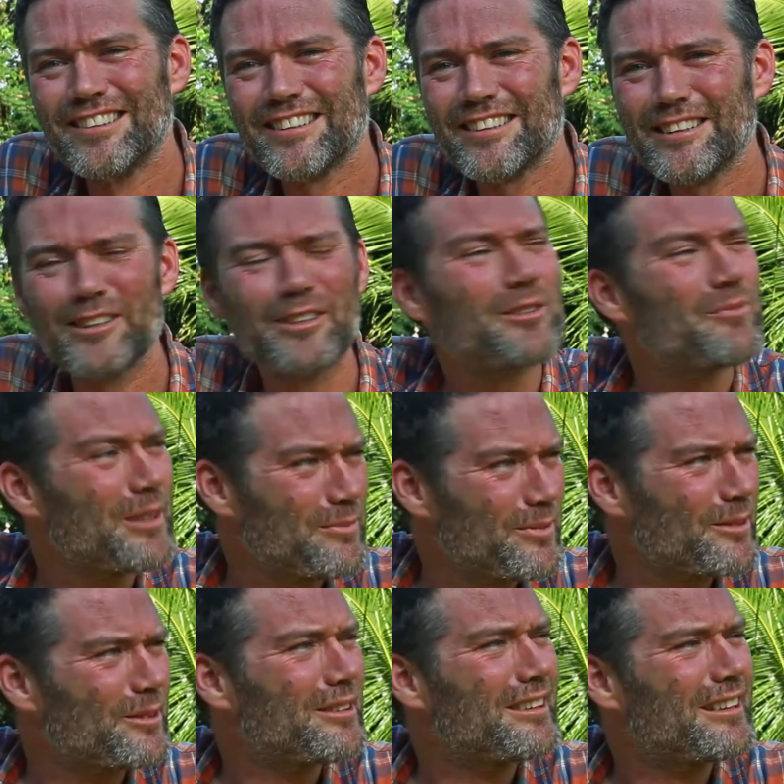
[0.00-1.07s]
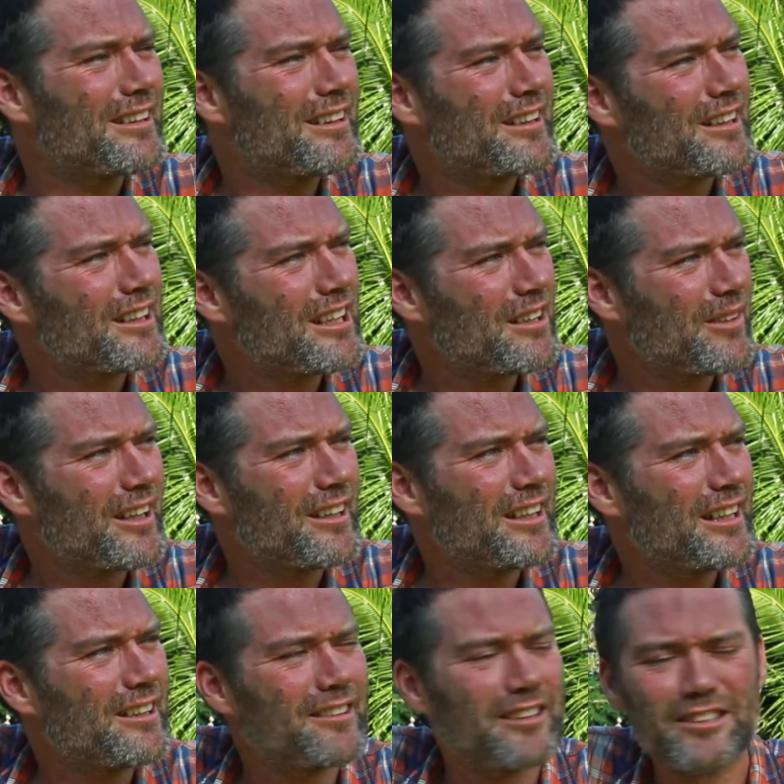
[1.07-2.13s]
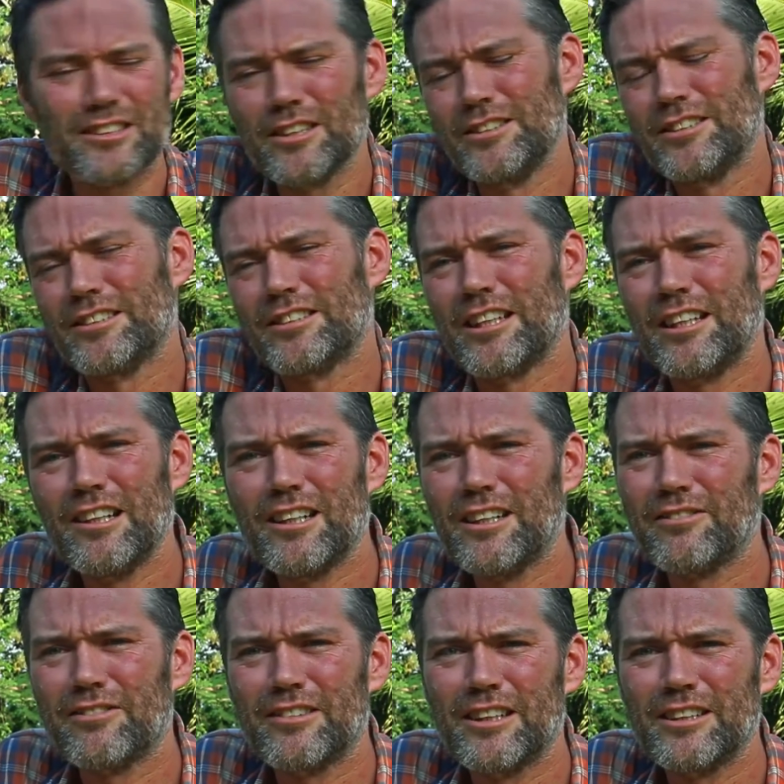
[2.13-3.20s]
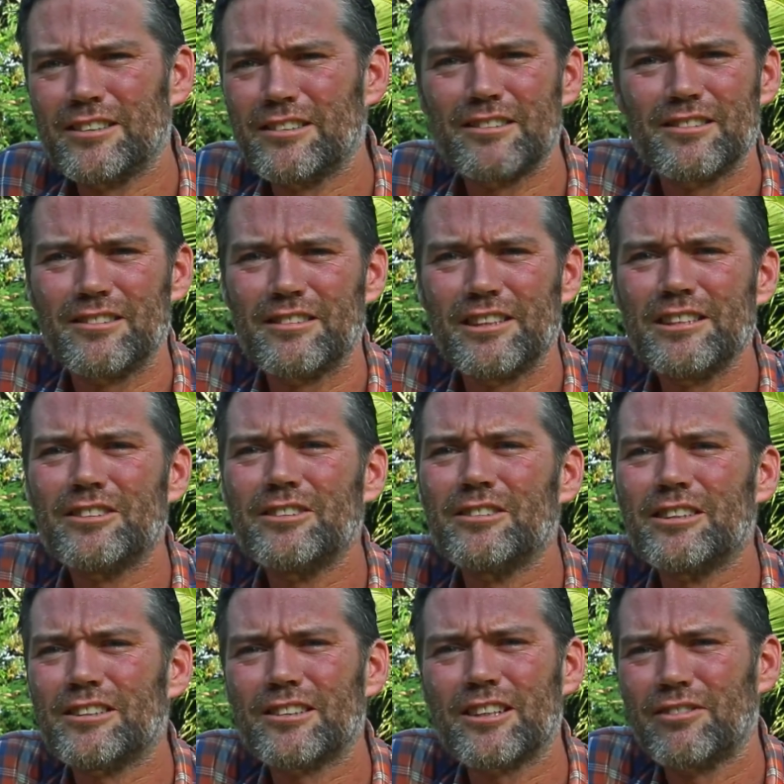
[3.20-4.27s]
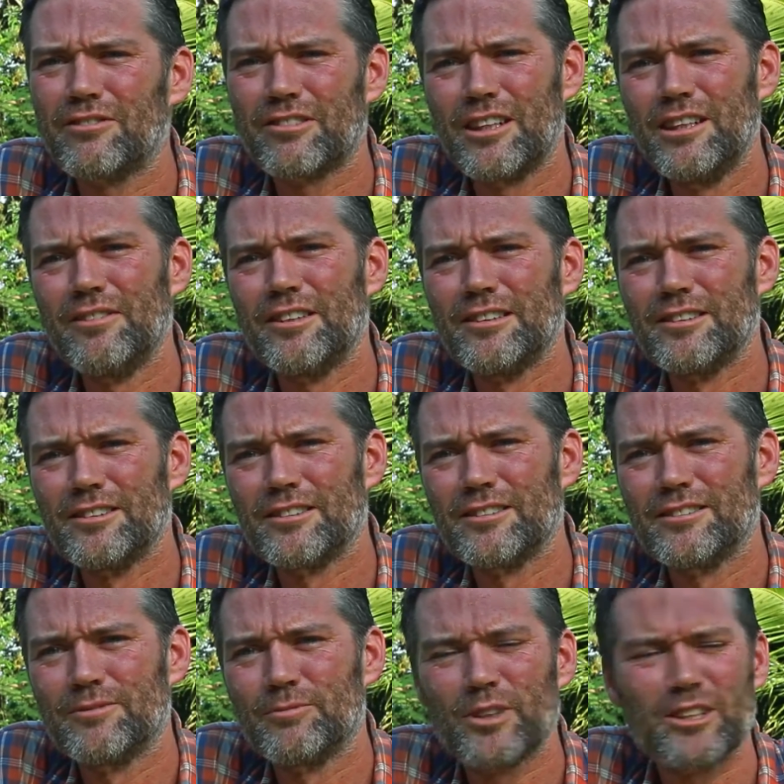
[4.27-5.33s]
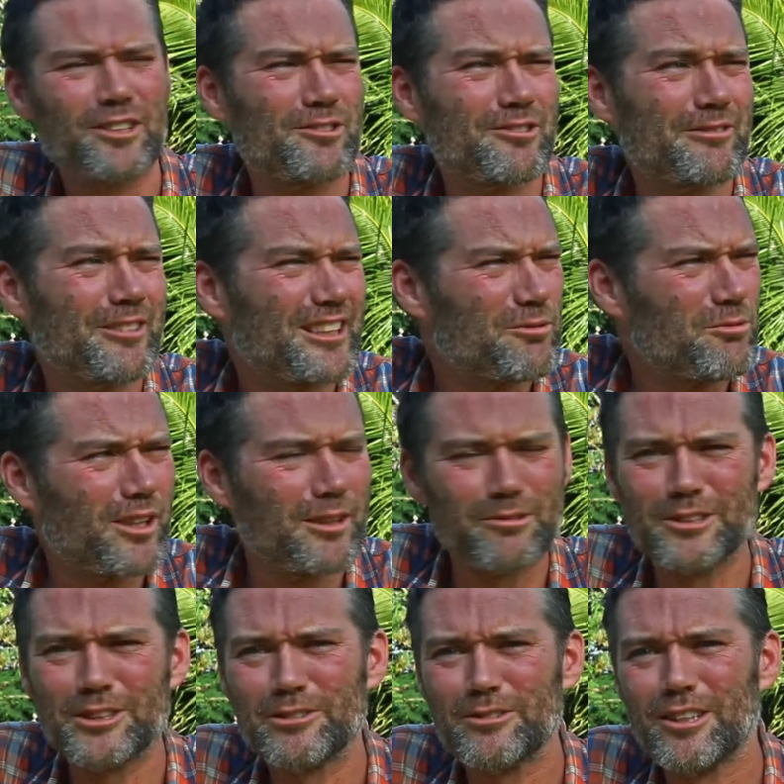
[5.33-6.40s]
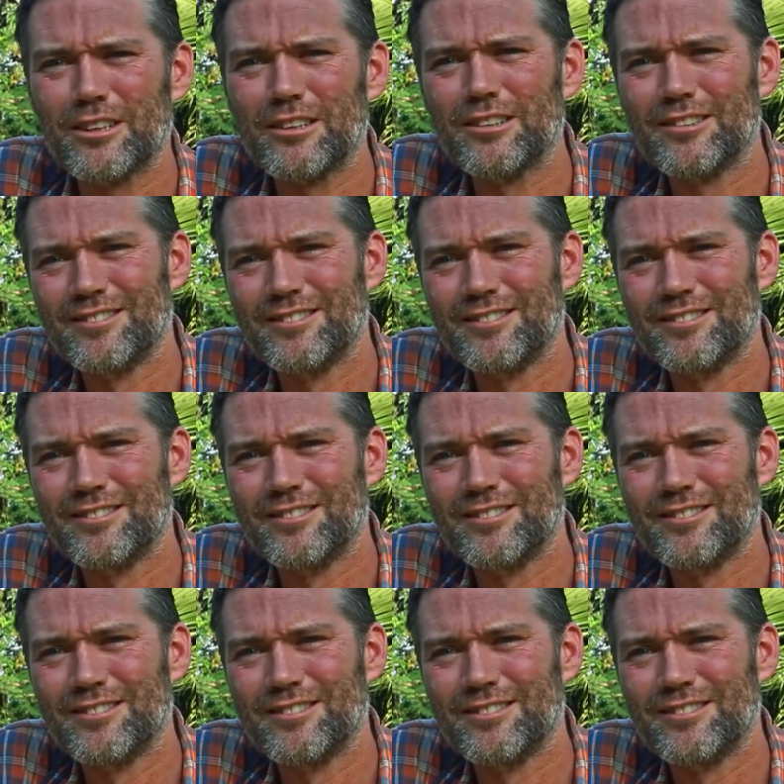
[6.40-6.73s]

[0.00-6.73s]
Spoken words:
There's people that come out here and it changes their life, and they do this stuff forever. Because really, why would you not?